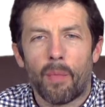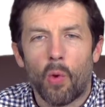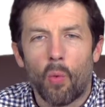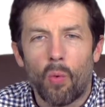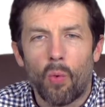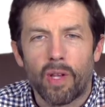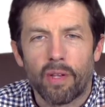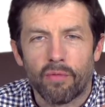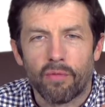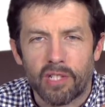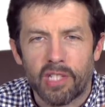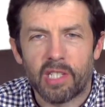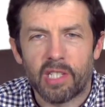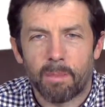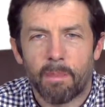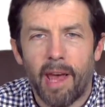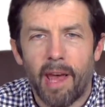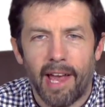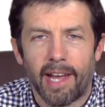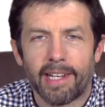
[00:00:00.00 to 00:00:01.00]
will
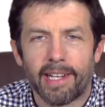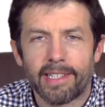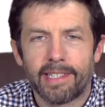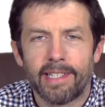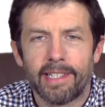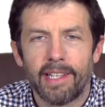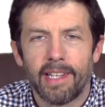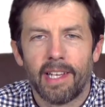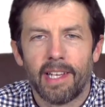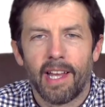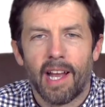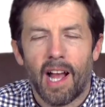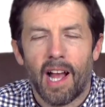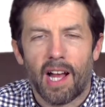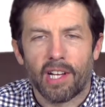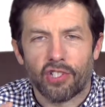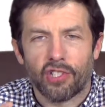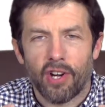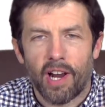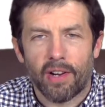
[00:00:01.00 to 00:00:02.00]
respect
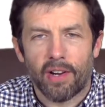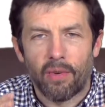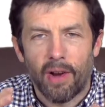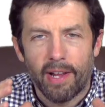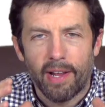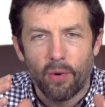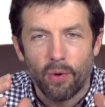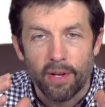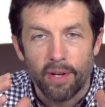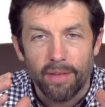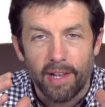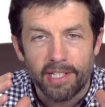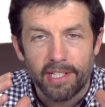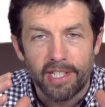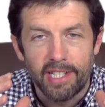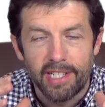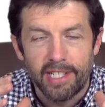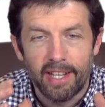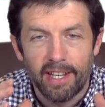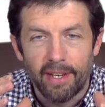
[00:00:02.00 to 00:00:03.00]
a track record of
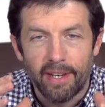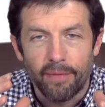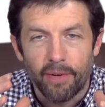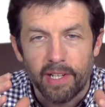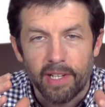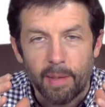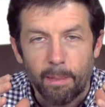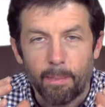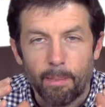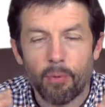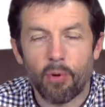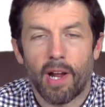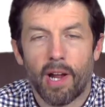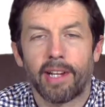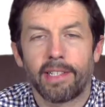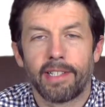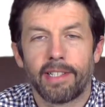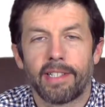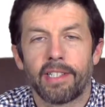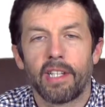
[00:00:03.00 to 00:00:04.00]
actually delivering in
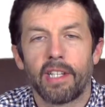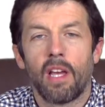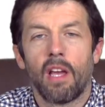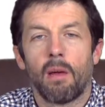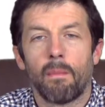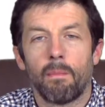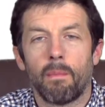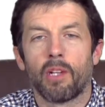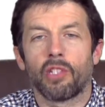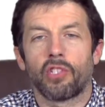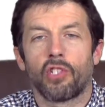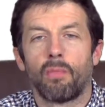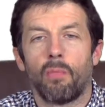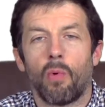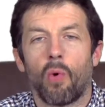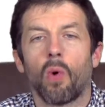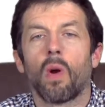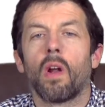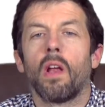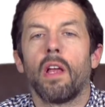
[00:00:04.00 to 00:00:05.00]
practice much
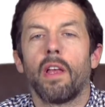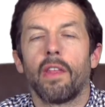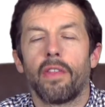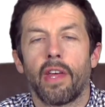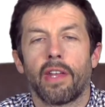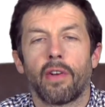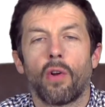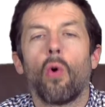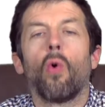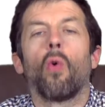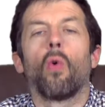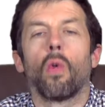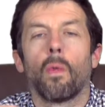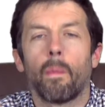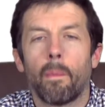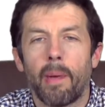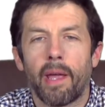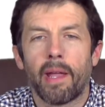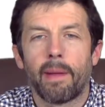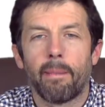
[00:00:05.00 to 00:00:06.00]
more than a
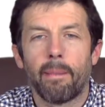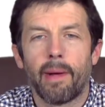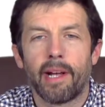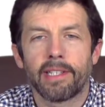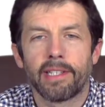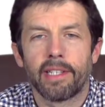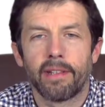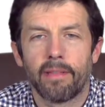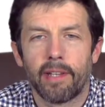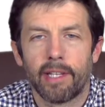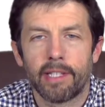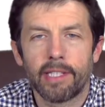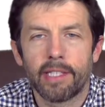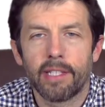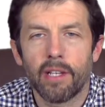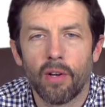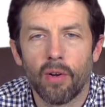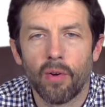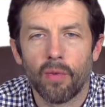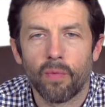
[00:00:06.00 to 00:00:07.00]
whole big massive
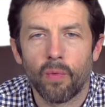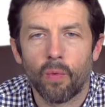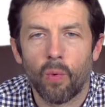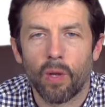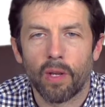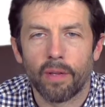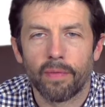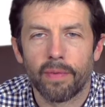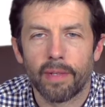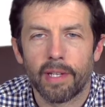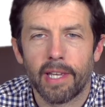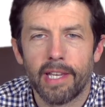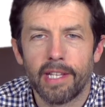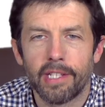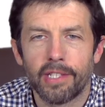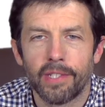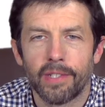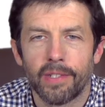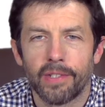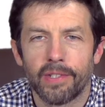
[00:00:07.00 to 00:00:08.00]
list of
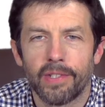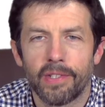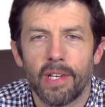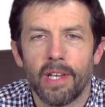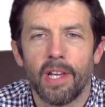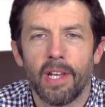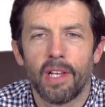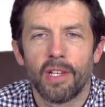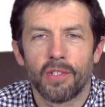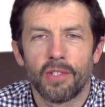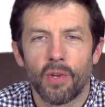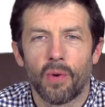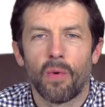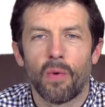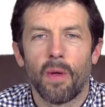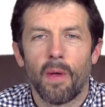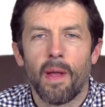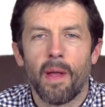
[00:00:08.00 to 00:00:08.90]
qualifications. So